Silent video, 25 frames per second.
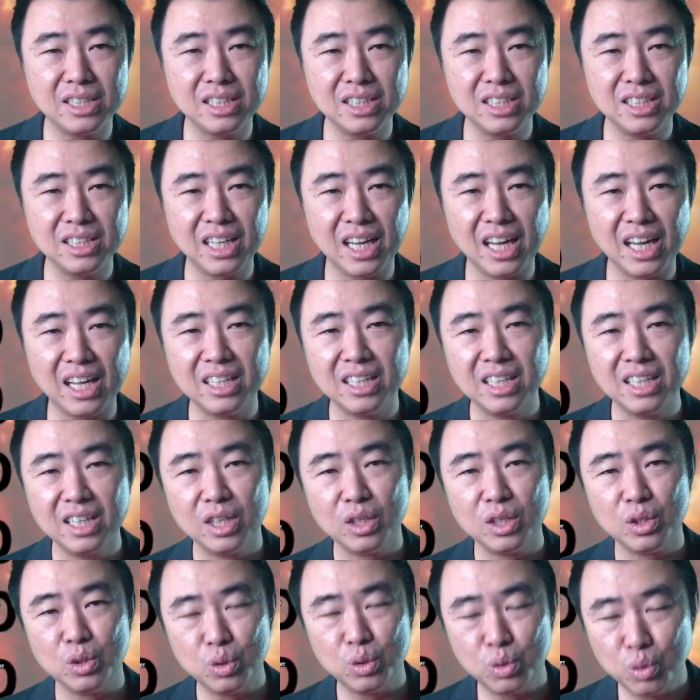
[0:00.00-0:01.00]
that
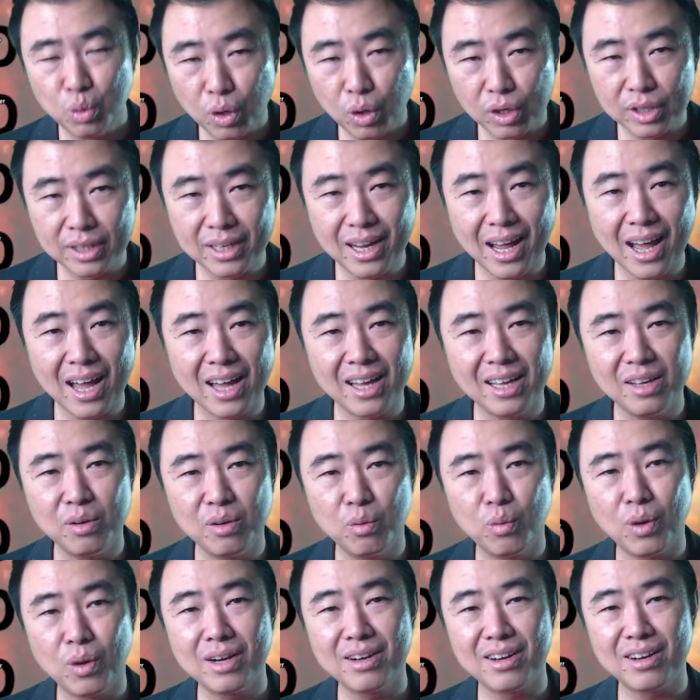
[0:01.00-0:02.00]
do or die
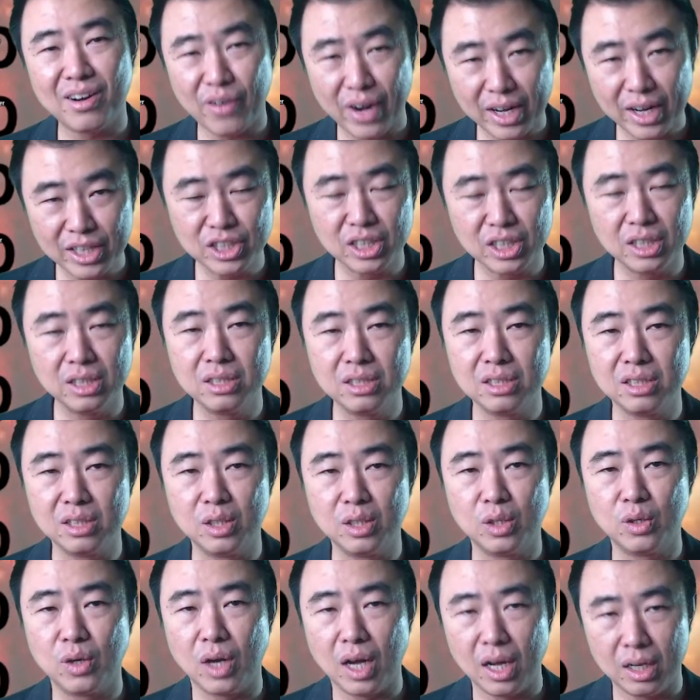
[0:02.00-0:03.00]
one direction,
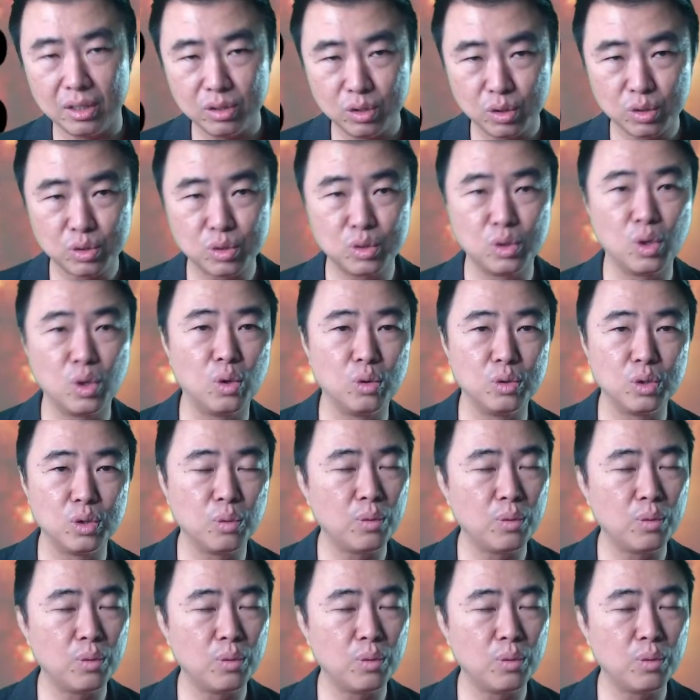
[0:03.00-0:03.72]
I just go.